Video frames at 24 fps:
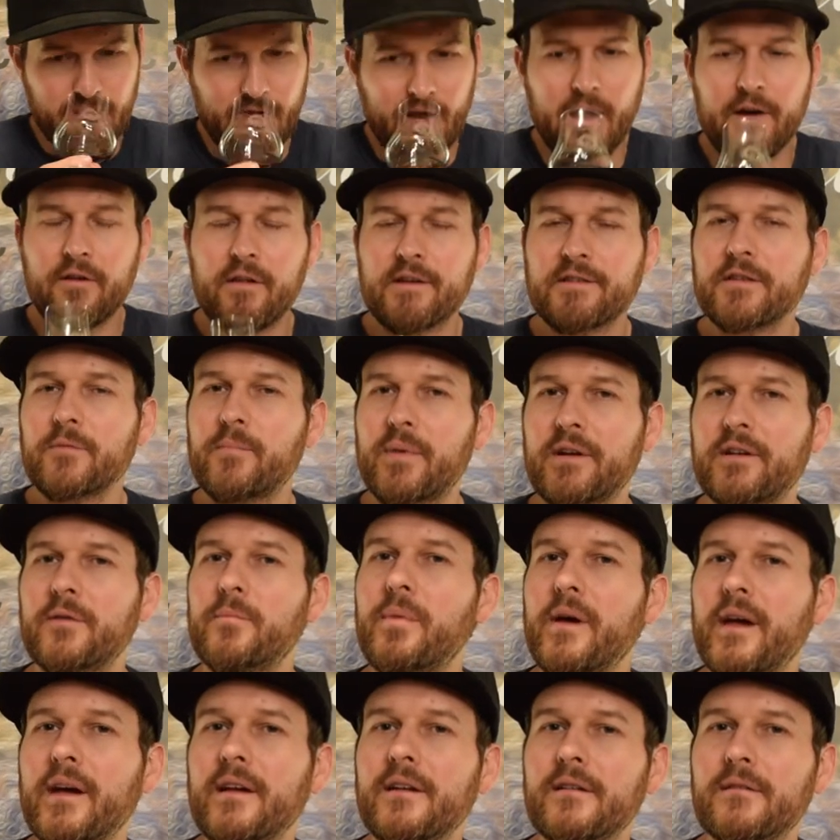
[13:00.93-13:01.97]
I know that's a big
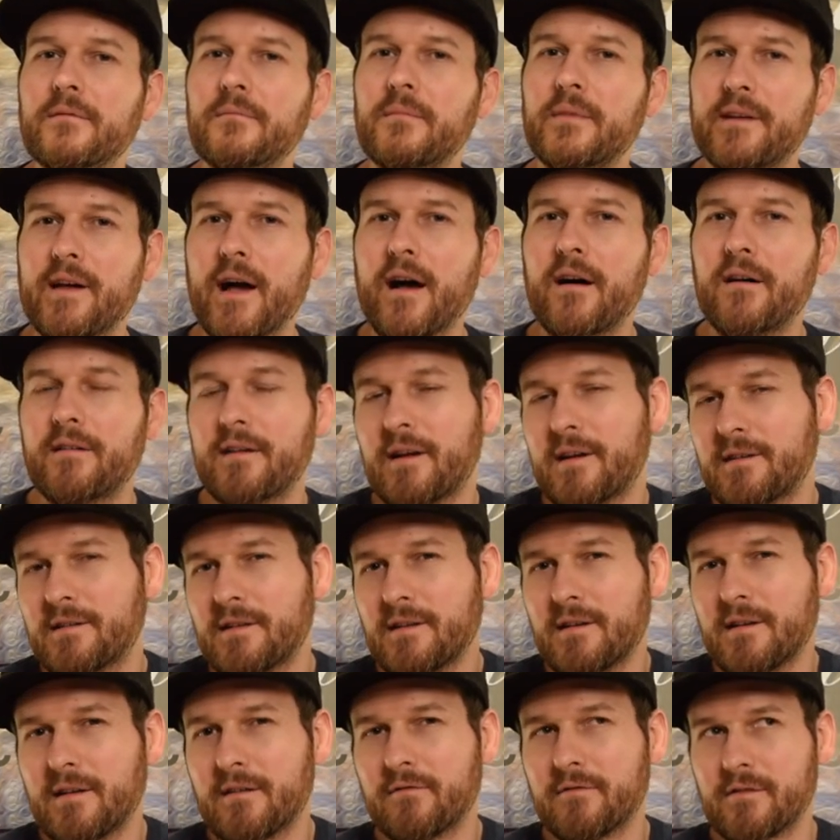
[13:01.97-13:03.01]
debate, Macallan
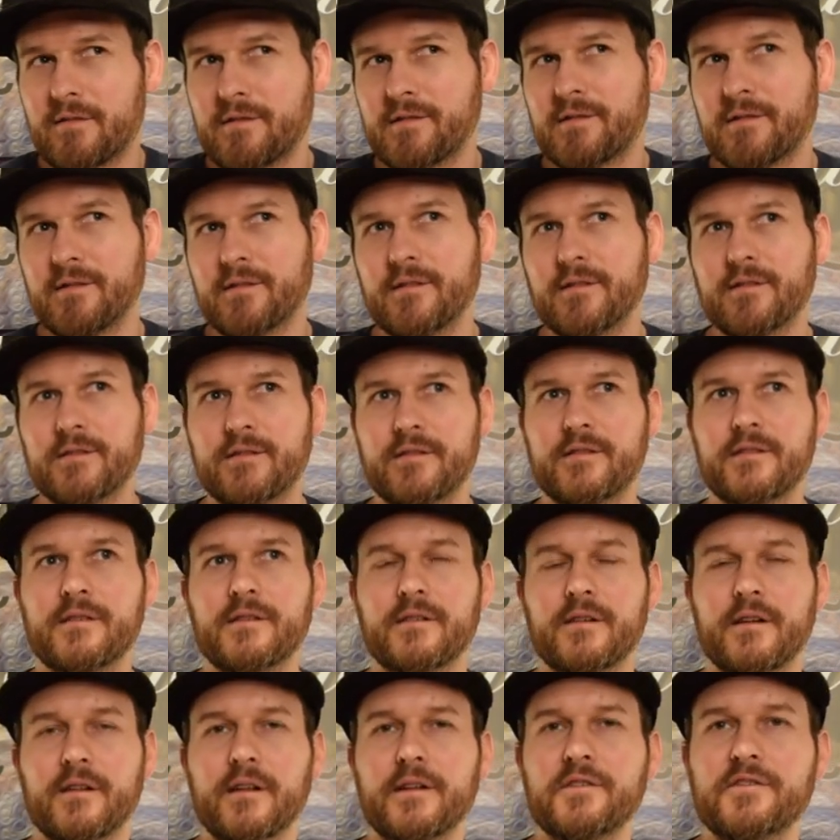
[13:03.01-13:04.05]
18 versus
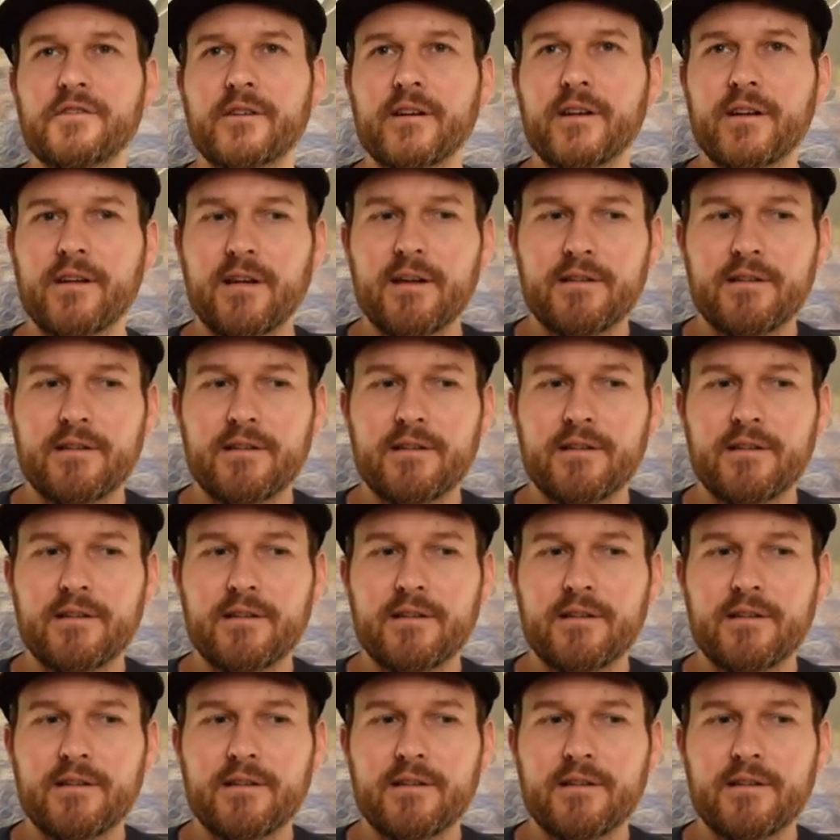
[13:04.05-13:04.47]
Glendronach